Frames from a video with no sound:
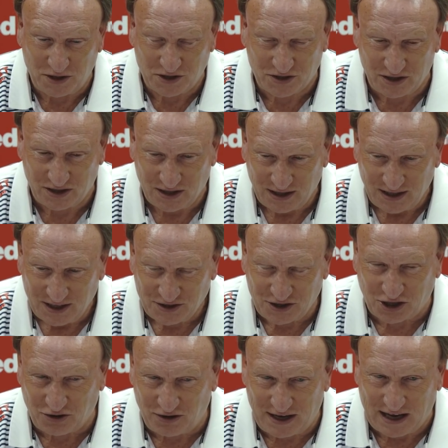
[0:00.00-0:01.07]
It's a it's a
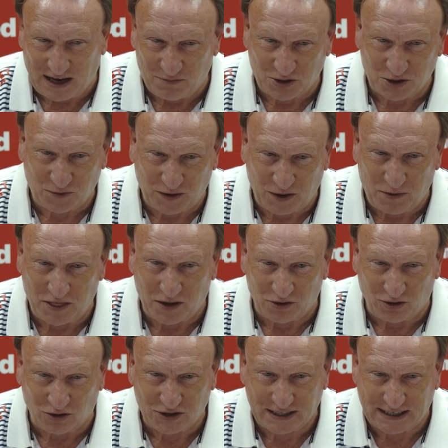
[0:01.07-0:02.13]
great atmosphere when they're
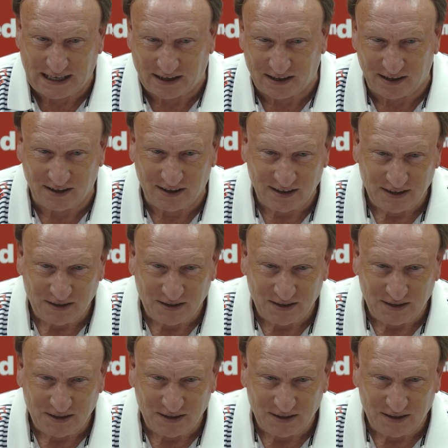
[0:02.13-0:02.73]
all together,